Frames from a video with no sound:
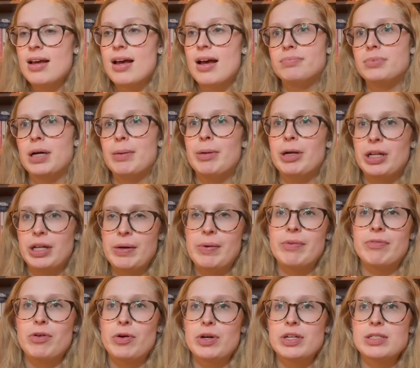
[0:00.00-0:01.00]
Primarily, we
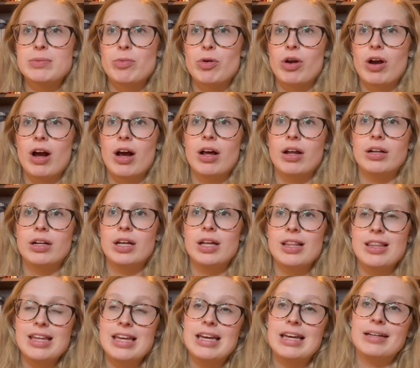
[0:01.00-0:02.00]
focus more on
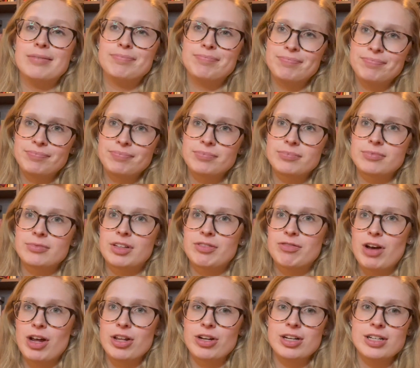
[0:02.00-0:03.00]
the
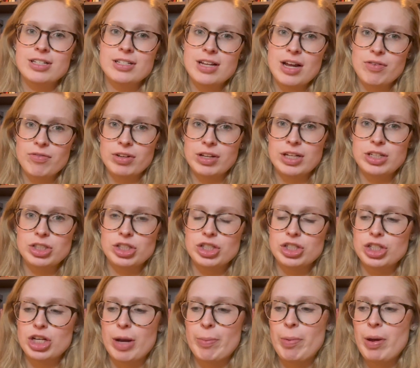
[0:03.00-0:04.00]
father and son
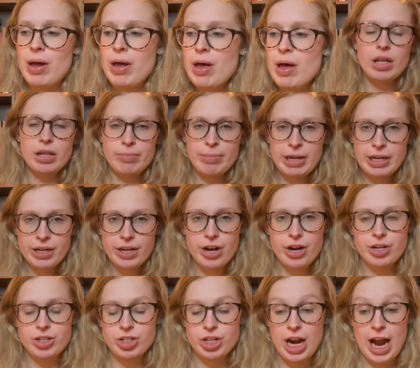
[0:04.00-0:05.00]
relationship. The main
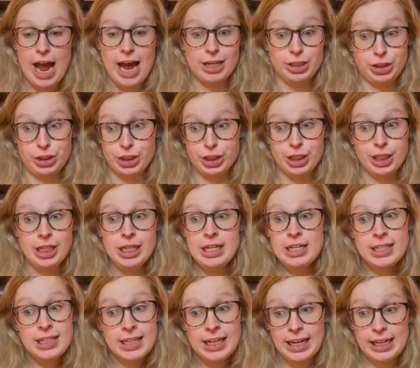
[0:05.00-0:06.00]
character, Asher,
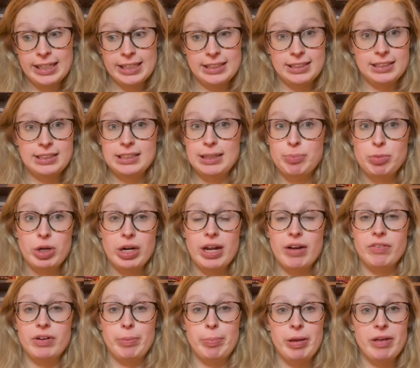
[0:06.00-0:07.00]
has somewhat of
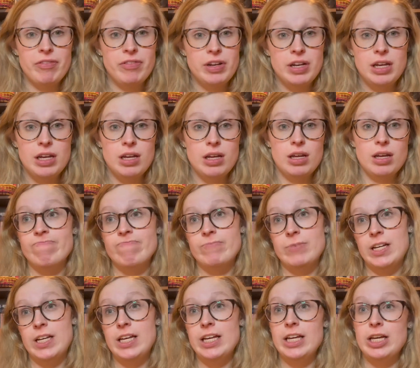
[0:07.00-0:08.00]
an epiphany.
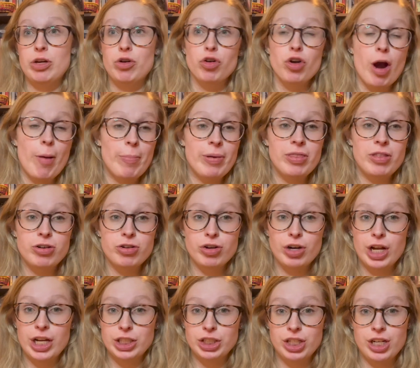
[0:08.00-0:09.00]
He grew up in the
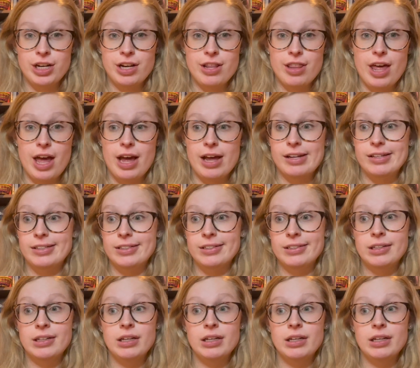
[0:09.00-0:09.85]
tradition that